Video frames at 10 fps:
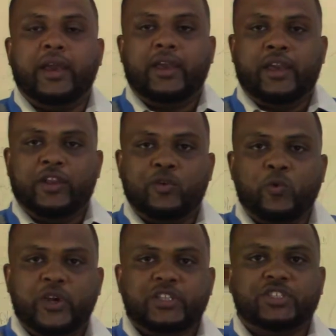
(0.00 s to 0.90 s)

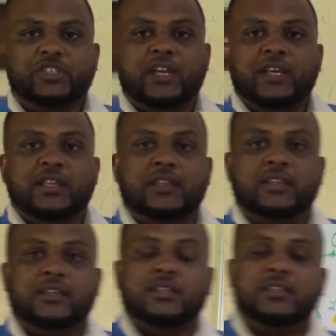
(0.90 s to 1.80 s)
in which
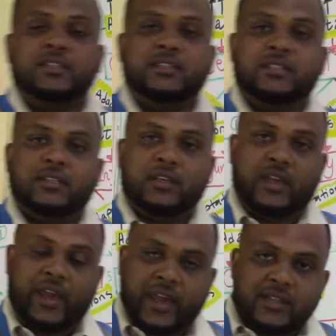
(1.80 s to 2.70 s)
the
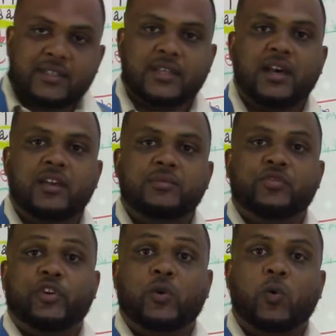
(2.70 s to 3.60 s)

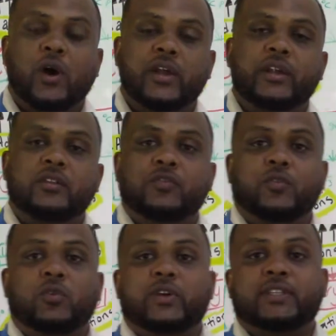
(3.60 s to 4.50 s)
enzymes required
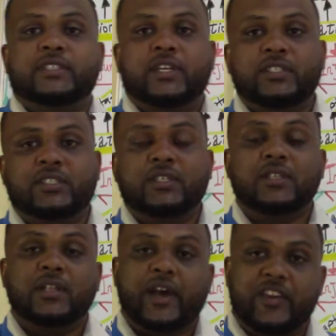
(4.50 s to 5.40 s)
for essential
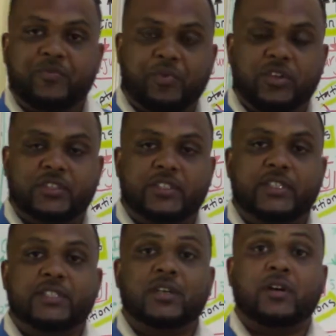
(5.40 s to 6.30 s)
life
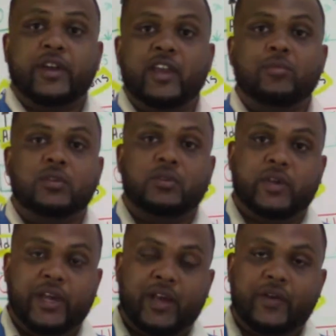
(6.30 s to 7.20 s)
processes are able to
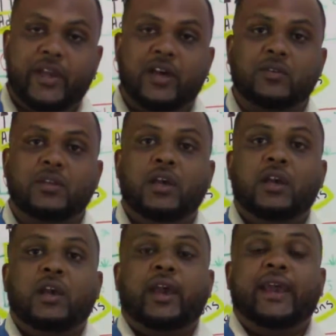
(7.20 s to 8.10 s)
carry out
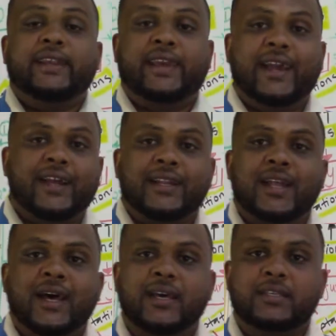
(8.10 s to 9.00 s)
and
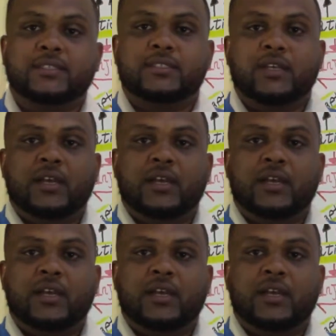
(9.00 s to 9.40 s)
catalyze